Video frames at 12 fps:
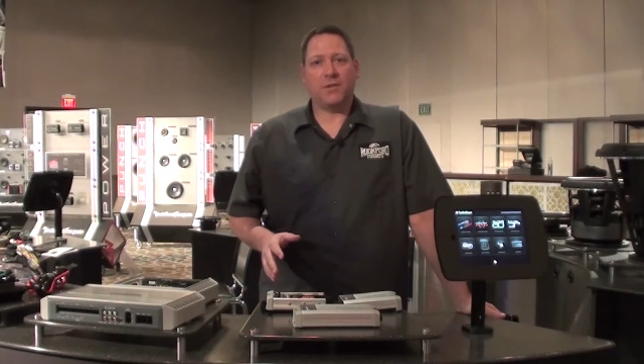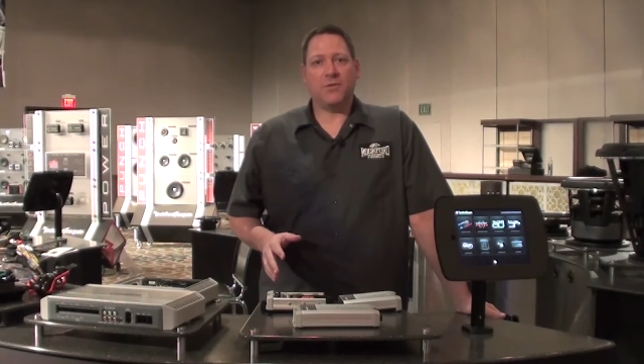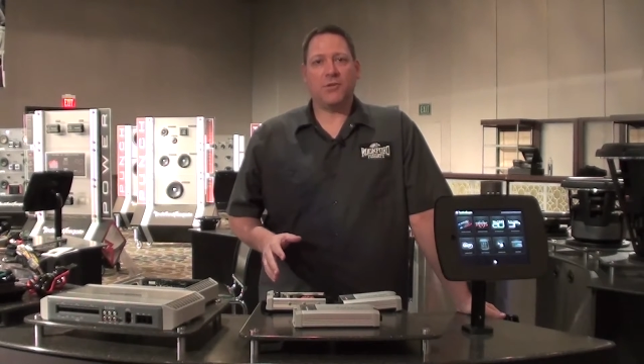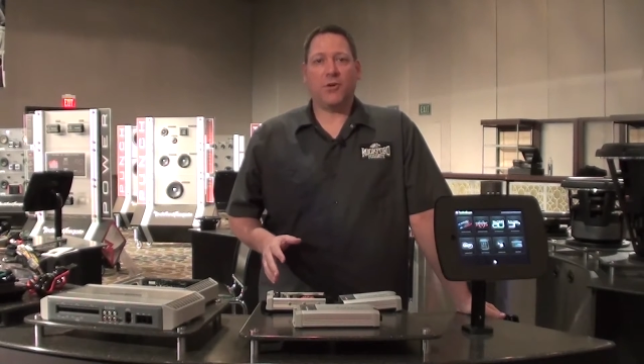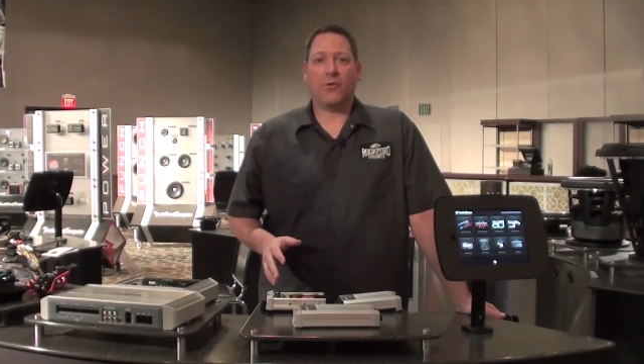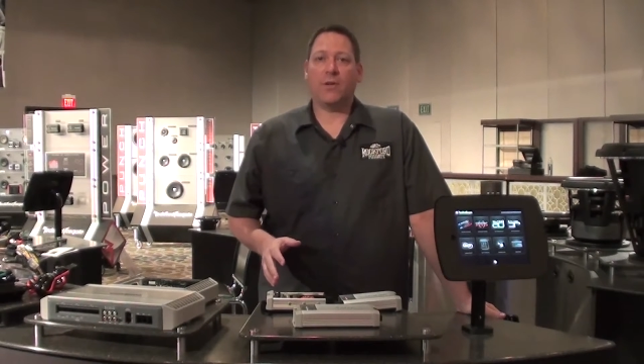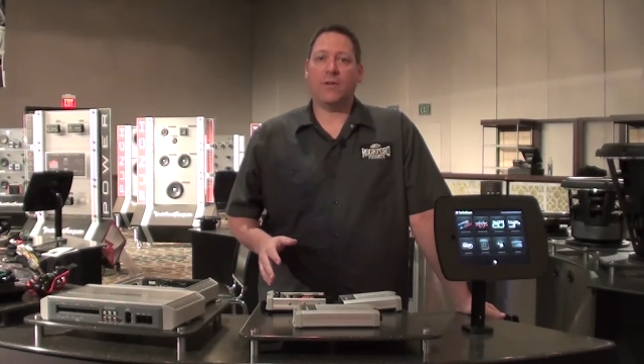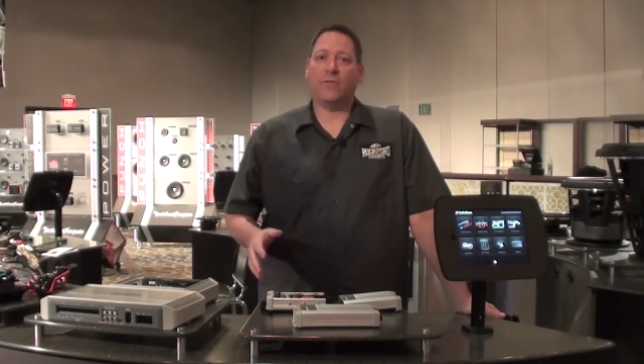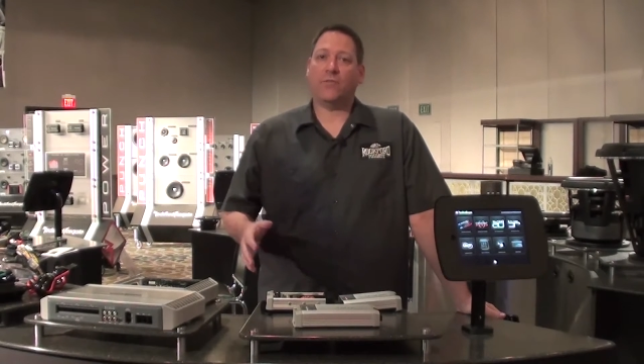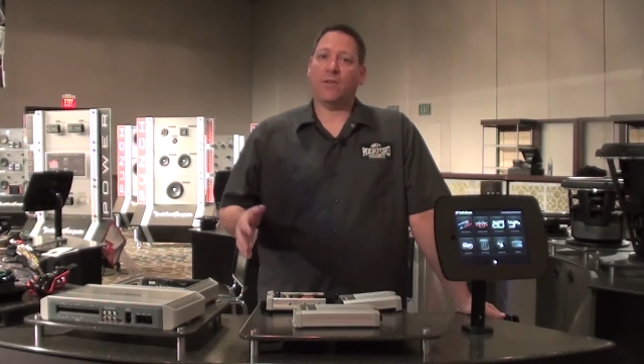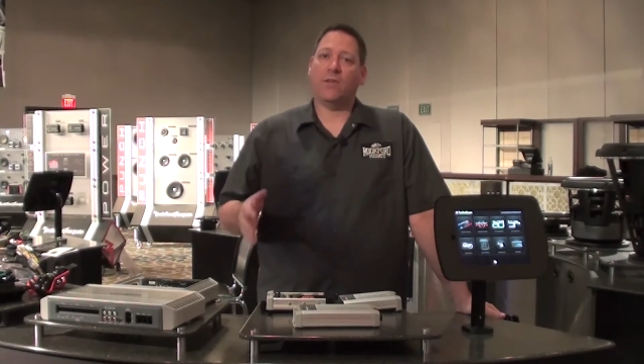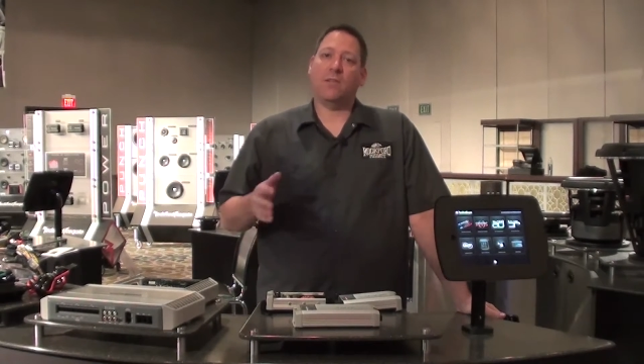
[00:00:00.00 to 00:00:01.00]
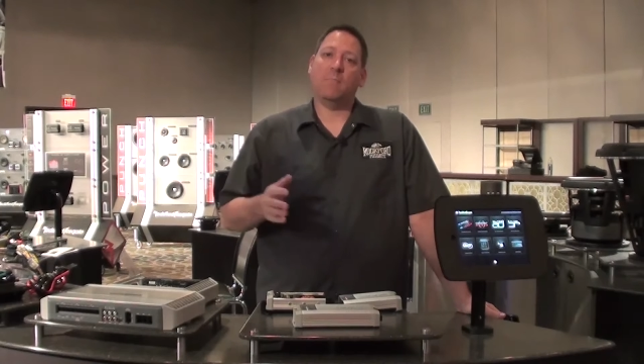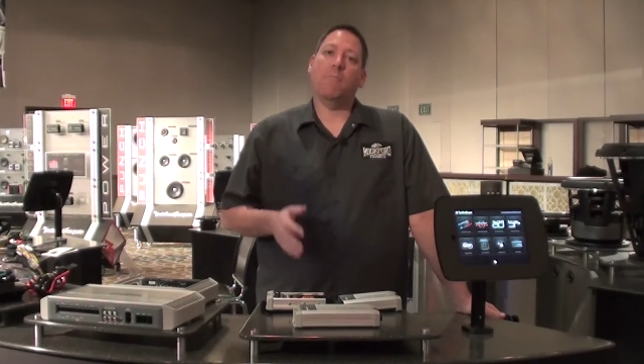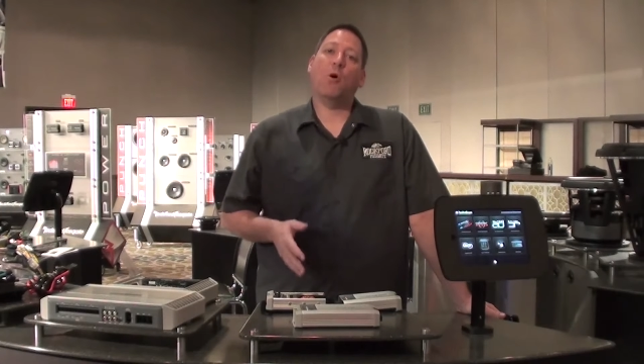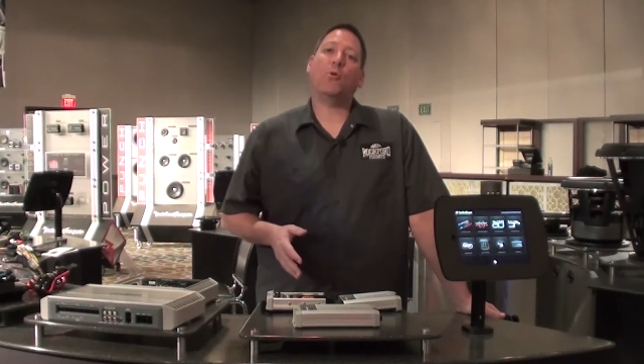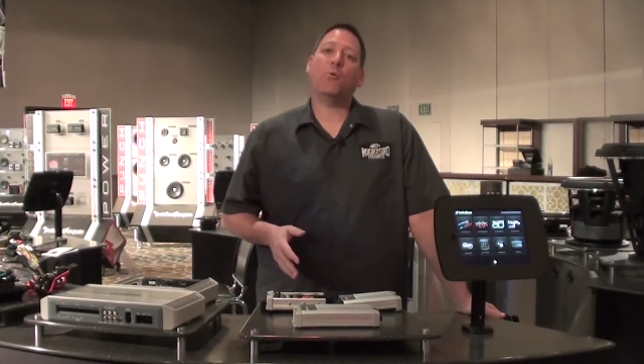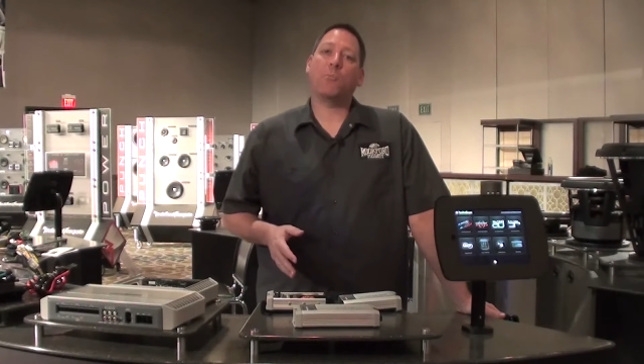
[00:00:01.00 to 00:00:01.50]
this year is in the
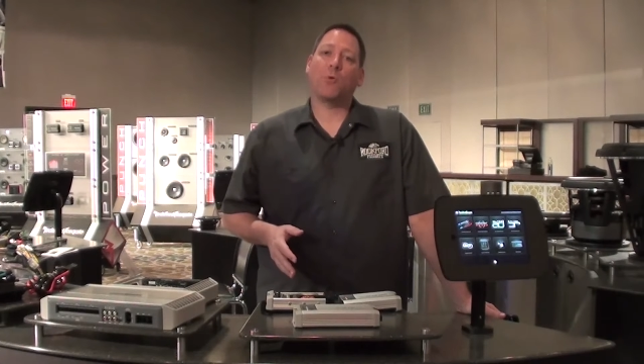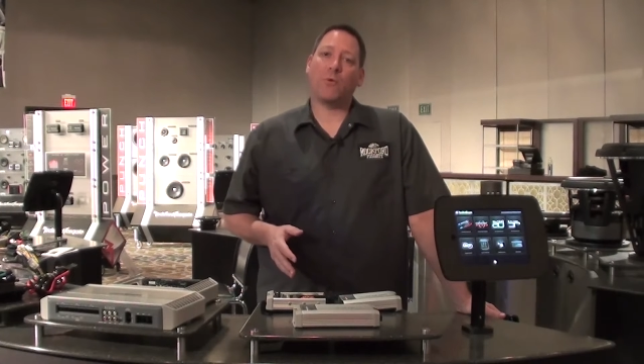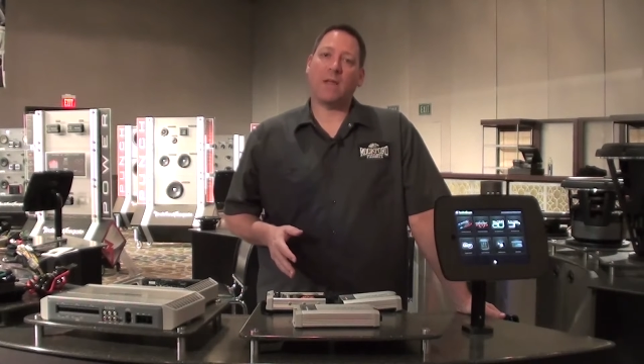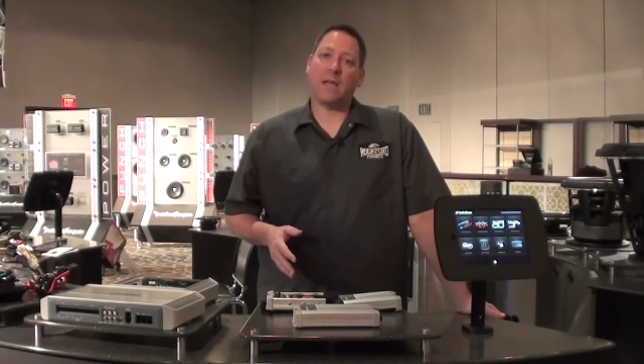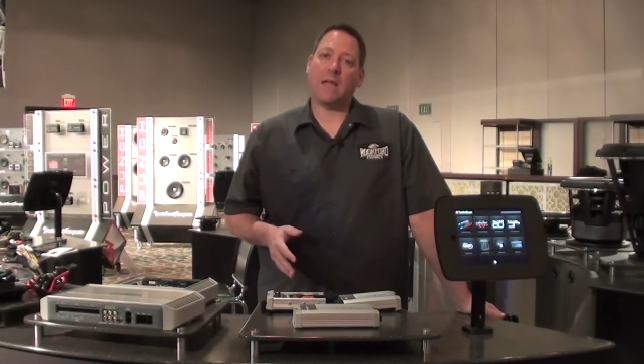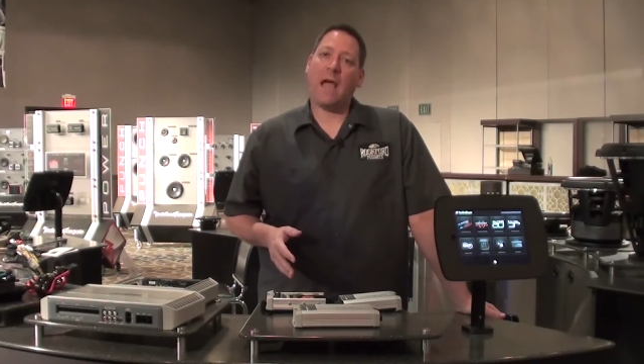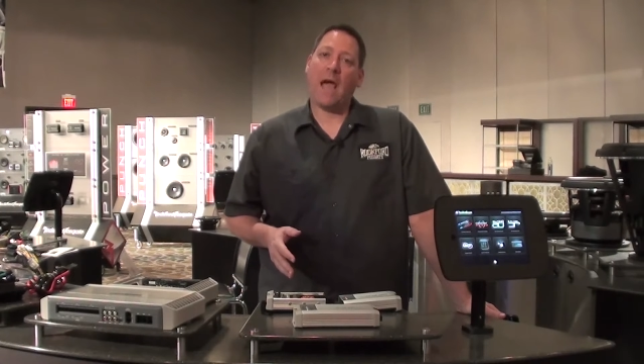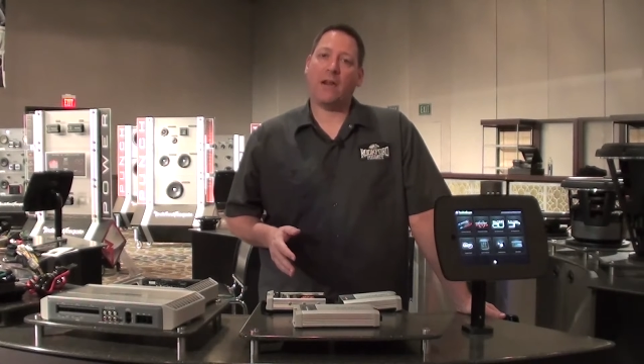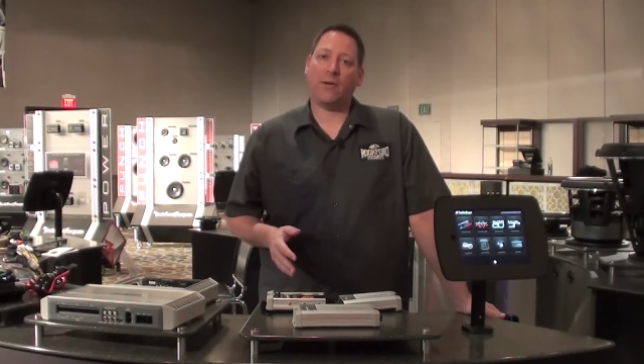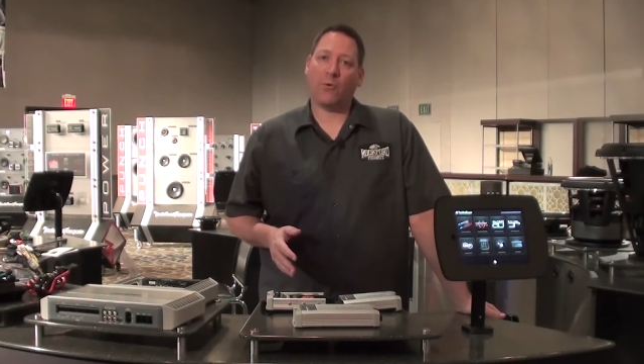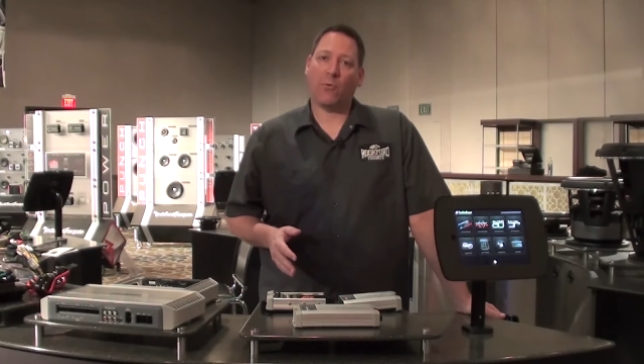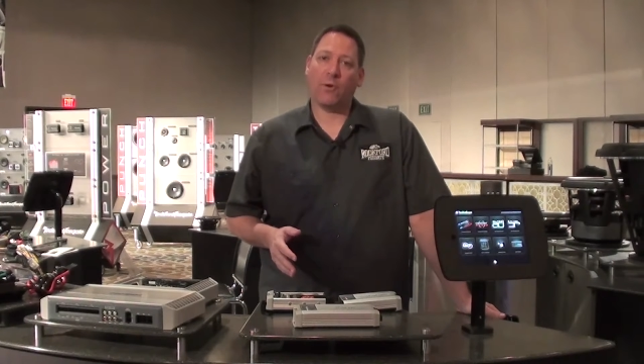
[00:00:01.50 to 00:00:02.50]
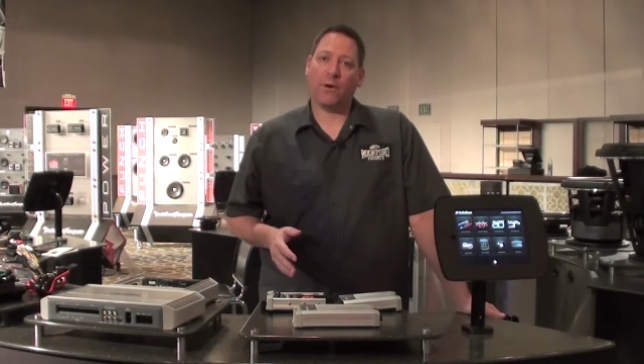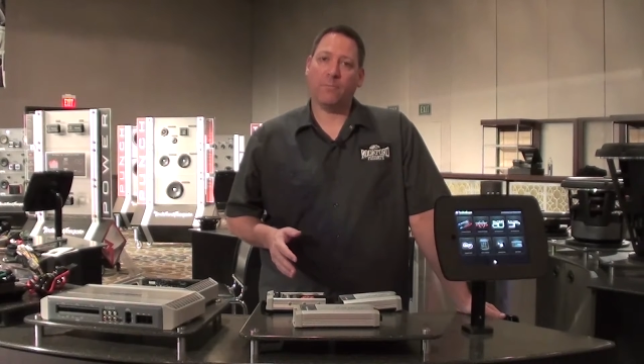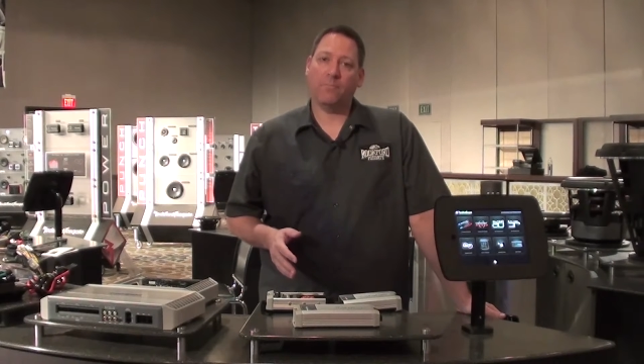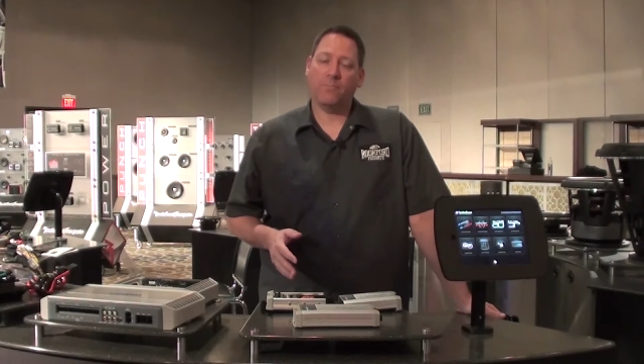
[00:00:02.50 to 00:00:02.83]
Moto Marine category,